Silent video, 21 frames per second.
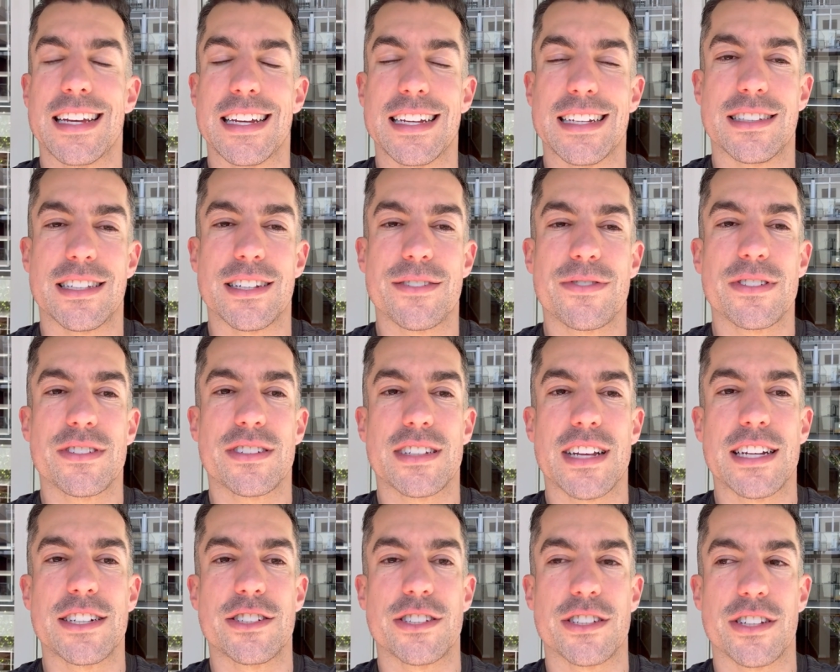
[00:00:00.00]
in different
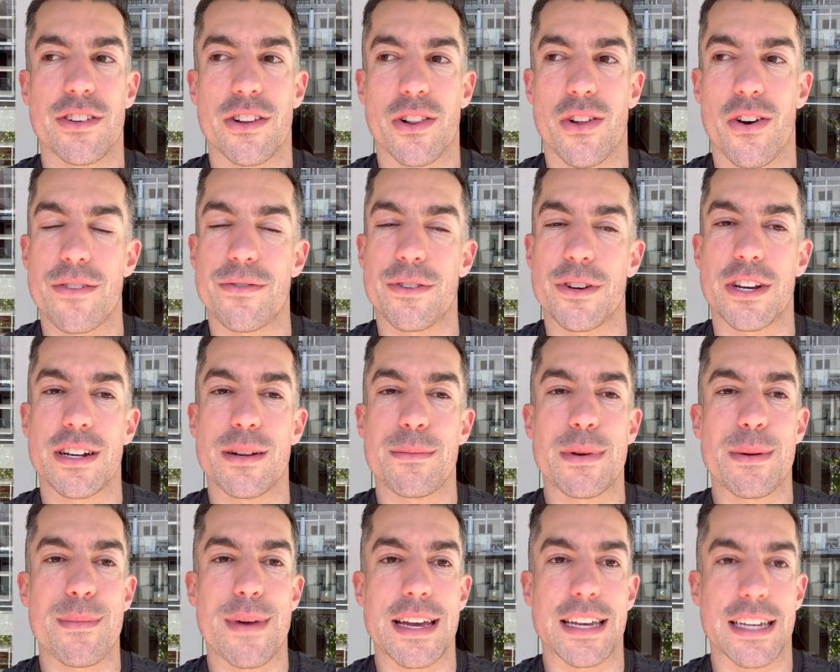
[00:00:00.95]
stages of your life you're going to
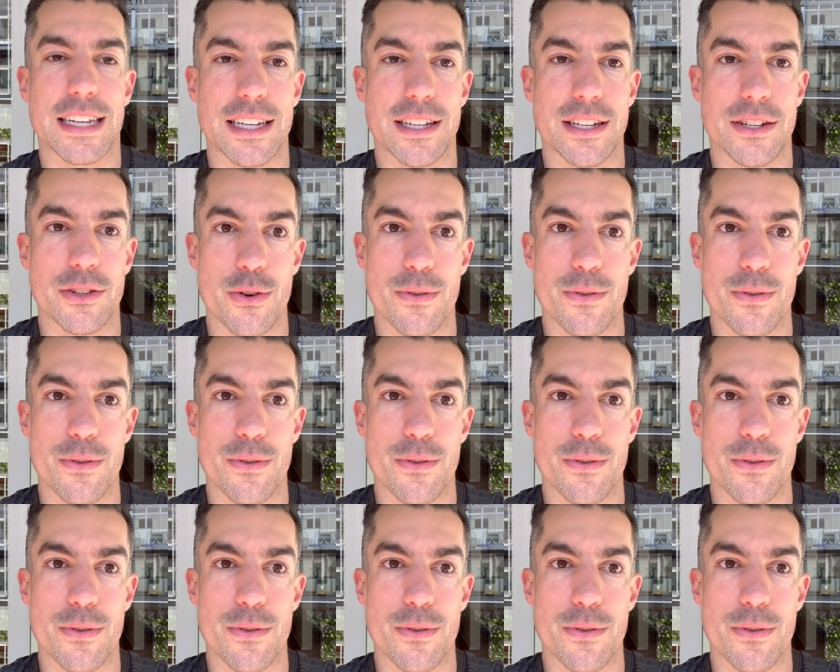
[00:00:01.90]
be making